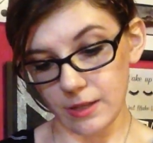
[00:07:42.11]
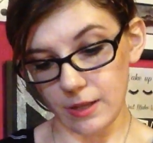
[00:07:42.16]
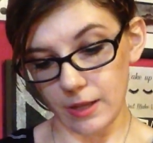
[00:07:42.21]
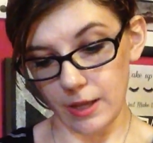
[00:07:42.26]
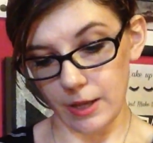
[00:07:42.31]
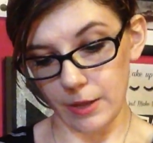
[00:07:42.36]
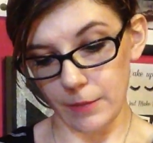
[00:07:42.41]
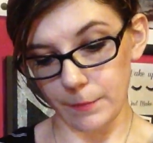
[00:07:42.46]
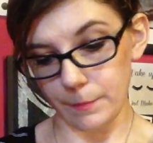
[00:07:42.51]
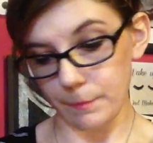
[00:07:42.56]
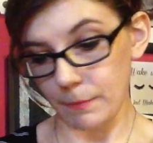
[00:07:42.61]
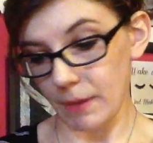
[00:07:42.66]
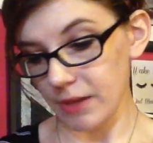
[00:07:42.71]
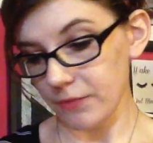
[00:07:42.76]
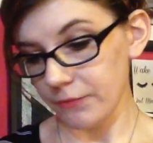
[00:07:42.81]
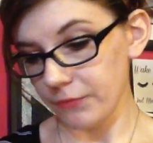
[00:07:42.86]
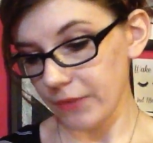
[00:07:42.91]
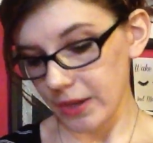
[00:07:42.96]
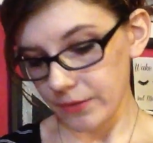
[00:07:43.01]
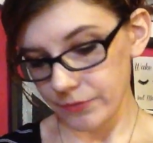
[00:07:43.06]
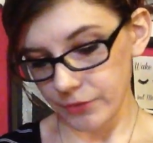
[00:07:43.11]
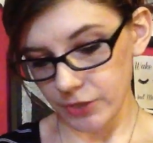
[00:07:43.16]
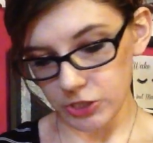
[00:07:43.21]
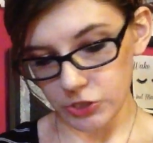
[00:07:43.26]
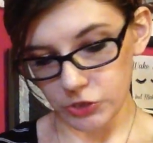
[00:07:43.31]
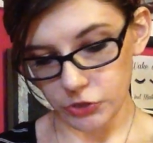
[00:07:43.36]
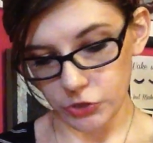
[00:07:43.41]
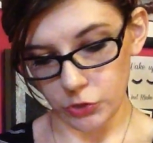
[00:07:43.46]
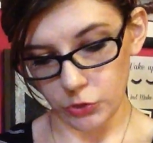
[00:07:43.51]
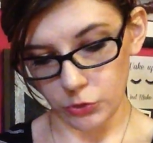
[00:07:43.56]
My
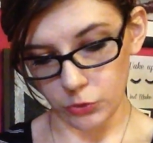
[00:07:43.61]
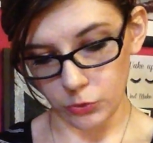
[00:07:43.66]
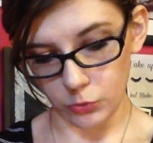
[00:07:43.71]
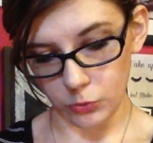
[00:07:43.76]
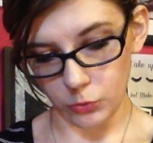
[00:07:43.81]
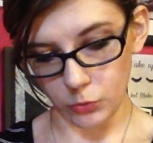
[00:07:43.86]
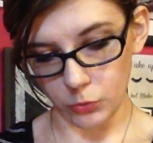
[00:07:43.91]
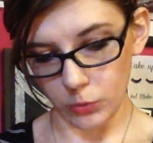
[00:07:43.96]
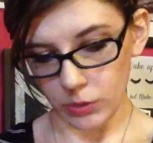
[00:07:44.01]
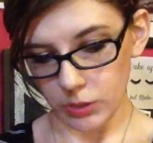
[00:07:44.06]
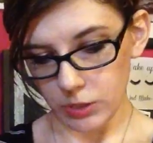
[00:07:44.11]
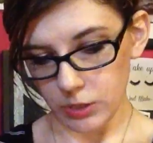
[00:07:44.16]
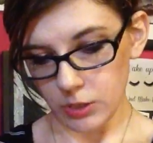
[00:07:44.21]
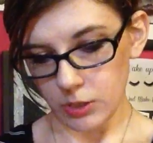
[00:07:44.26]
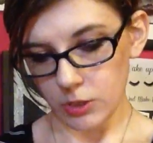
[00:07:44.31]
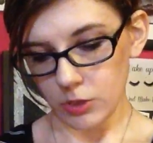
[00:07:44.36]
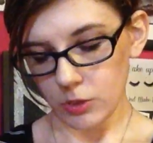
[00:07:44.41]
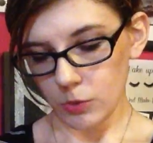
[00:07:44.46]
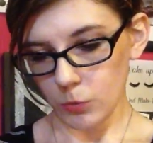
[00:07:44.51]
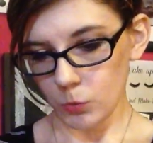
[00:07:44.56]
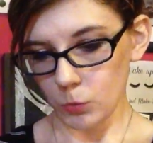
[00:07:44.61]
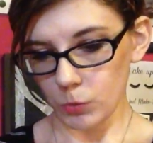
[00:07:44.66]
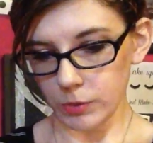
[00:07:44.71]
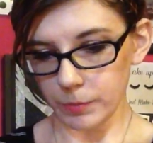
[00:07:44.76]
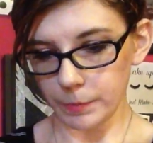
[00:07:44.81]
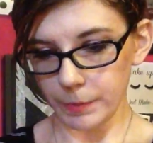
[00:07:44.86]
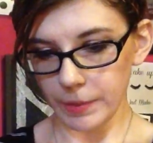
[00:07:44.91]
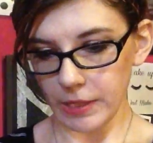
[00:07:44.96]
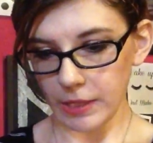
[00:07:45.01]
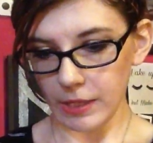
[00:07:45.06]
favorite two
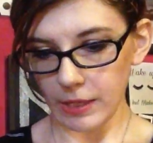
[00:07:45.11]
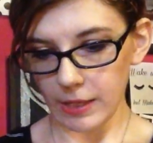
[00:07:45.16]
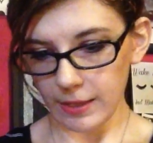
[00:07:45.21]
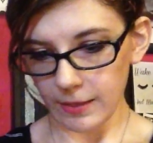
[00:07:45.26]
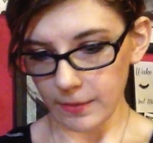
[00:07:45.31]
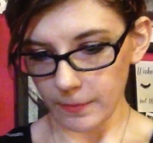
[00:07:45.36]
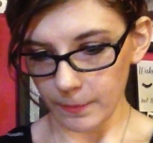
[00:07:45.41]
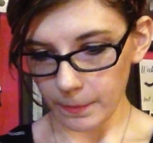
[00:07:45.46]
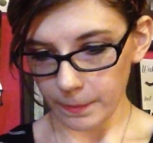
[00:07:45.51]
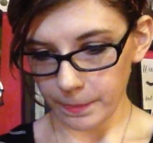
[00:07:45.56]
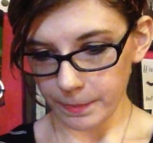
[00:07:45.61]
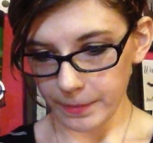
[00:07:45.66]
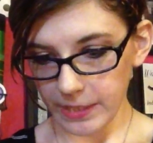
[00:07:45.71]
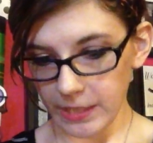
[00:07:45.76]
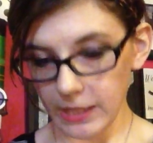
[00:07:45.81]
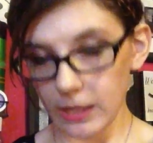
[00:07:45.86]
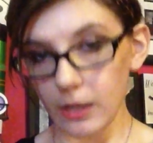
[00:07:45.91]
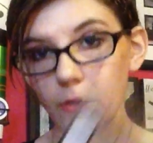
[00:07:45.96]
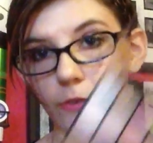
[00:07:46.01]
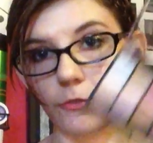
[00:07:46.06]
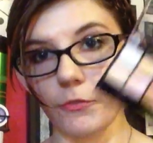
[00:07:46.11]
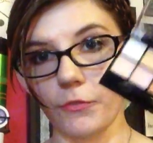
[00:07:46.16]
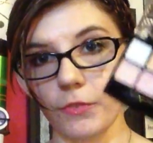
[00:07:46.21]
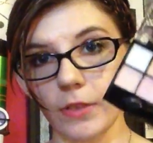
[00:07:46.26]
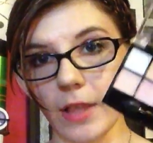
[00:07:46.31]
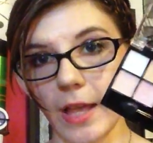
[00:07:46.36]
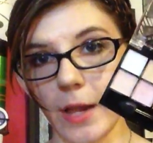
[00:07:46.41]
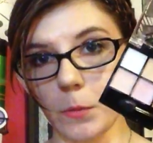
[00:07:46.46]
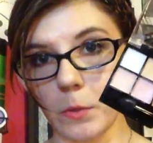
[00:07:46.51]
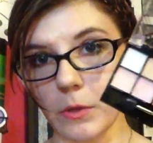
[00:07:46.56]
would be the
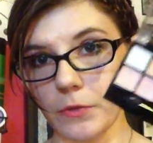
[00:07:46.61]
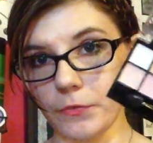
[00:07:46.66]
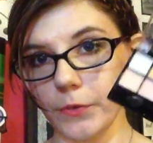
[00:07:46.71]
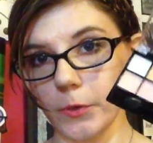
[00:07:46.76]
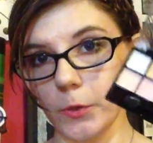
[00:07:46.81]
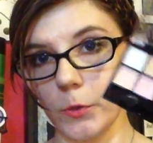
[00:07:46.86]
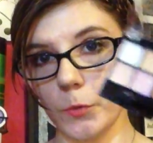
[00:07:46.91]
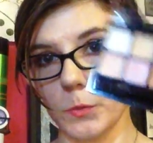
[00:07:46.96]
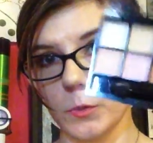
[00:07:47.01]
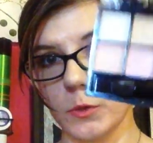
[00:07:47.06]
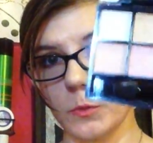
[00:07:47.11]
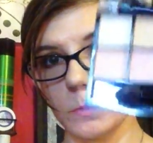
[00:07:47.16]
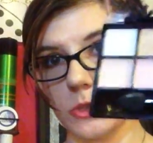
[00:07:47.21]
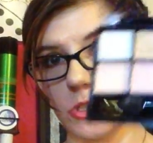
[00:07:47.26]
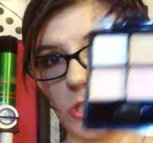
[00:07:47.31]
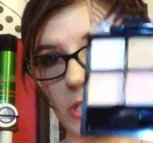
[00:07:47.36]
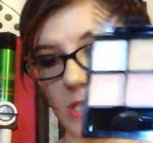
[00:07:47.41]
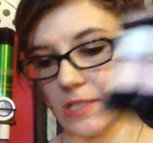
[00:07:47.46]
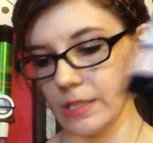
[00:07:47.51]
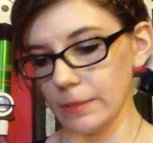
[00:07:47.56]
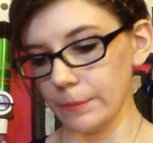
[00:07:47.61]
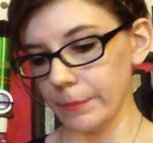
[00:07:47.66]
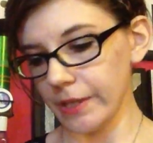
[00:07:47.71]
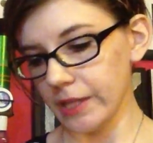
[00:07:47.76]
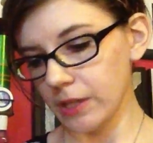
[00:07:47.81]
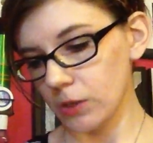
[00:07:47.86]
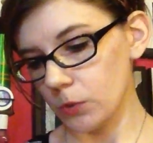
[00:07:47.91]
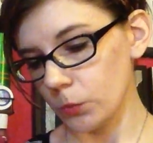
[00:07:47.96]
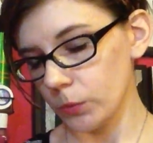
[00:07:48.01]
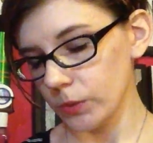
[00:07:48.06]
flower-filled one, which is the
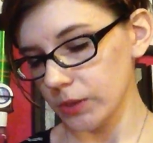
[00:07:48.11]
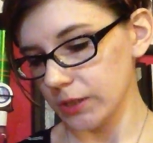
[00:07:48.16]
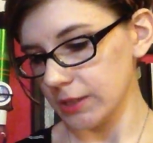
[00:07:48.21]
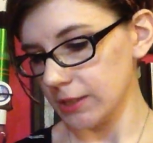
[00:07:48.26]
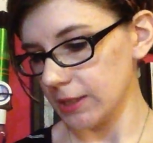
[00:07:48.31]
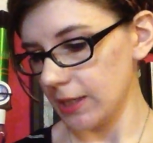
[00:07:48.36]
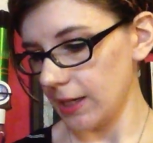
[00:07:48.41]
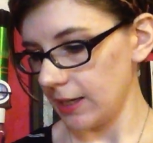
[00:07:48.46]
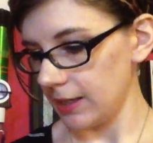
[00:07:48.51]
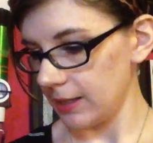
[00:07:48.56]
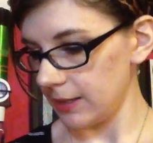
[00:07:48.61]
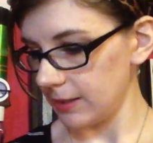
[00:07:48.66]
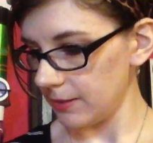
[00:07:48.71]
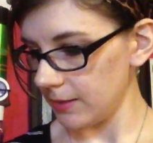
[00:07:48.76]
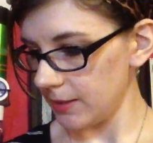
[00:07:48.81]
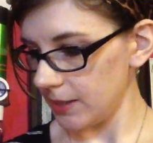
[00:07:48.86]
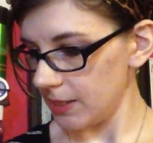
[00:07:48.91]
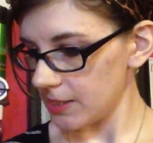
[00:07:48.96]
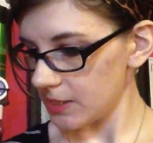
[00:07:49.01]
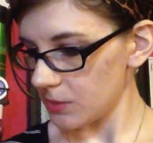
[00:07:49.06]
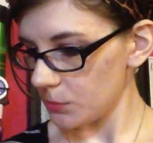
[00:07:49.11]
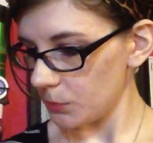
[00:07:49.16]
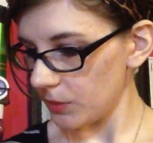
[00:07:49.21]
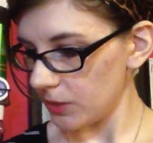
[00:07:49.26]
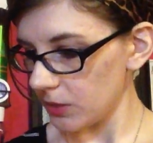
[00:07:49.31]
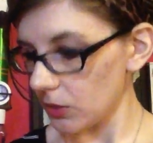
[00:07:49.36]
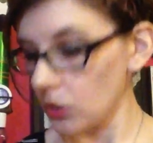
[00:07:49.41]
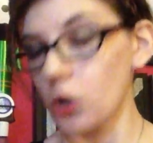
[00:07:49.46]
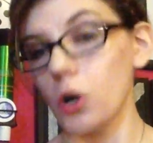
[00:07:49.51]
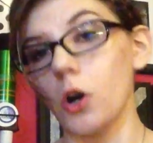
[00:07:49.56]
pink one, and this
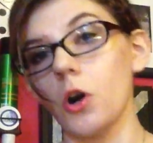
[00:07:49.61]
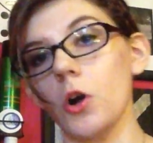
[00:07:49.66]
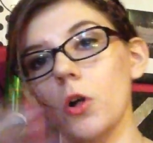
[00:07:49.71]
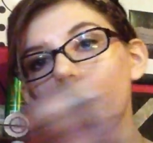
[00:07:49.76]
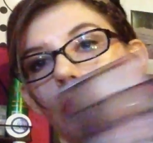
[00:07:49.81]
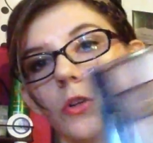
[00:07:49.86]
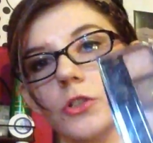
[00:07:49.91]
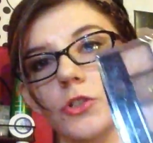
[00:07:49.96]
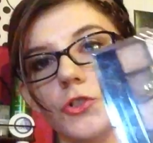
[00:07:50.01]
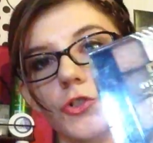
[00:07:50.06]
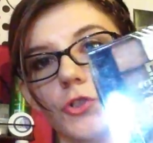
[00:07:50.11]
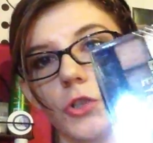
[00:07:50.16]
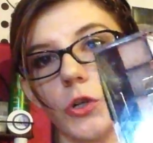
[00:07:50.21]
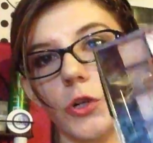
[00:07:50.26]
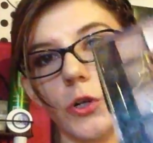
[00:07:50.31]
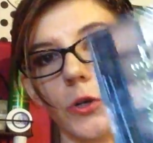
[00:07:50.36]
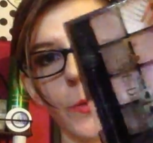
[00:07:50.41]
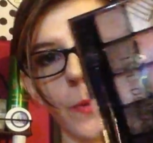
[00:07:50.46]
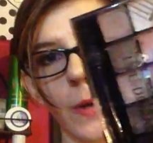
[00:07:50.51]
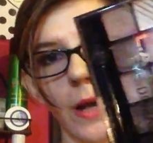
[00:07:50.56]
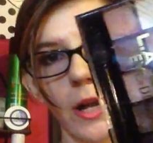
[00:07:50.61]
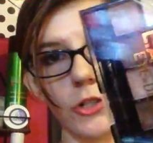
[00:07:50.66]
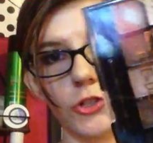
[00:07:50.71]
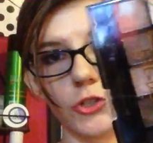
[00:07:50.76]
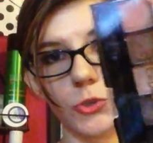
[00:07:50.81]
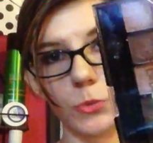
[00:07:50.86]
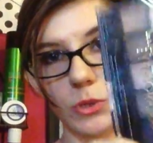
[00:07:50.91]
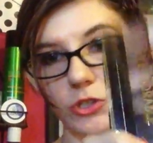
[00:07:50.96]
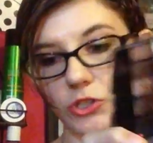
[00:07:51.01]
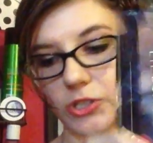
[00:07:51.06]
one called Sugar
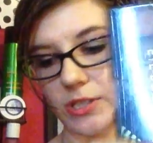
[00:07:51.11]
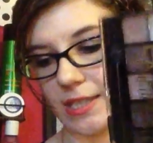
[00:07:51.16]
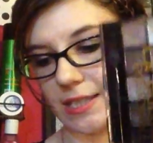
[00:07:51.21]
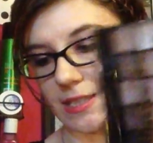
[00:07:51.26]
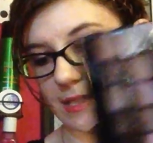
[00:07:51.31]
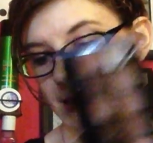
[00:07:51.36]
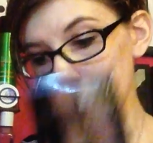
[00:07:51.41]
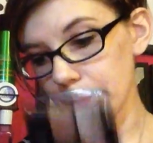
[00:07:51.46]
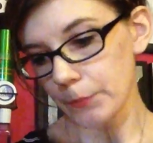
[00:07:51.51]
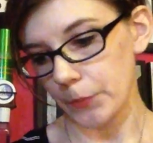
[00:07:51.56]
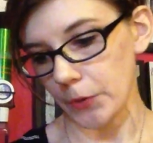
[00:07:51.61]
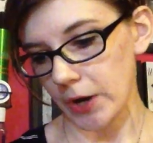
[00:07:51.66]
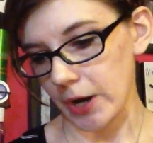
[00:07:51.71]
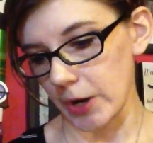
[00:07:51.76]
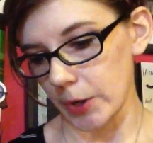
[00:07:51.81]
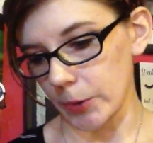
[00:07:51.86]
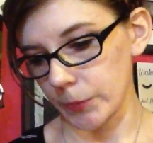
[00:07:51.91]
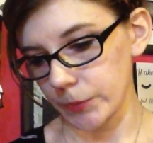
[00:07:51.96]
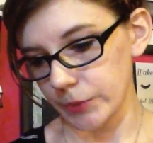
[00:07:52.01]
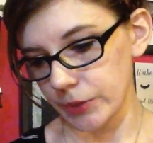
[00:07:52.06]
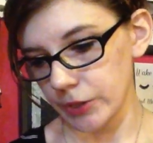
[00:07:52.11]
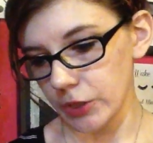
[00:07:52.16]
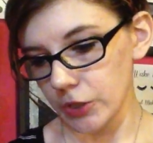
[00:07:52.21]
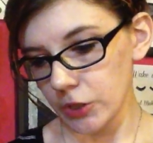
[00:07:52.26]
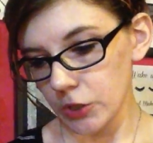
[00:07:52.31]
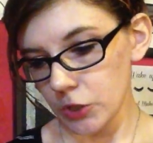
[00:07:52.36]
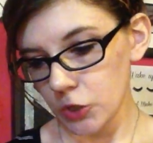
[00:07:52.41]
Rush, which is like the brown